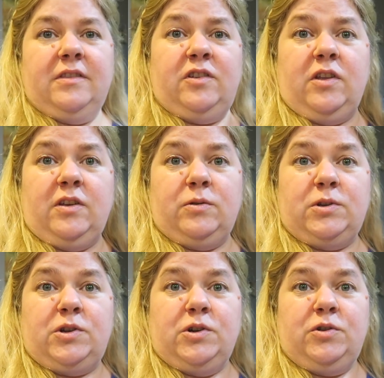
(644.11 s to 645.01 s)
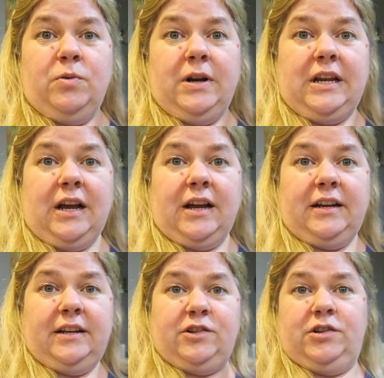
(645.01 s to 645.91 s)
Where? So this was
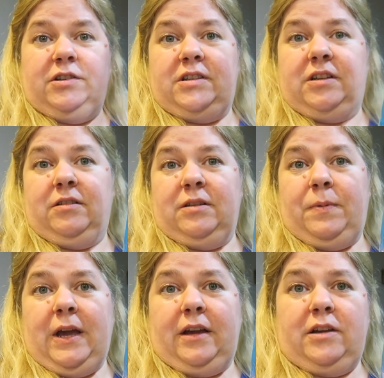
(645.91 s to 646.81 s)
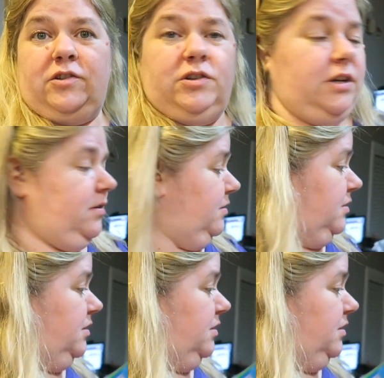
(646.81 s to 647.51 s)
2.29, as you can see on the package. Yeah.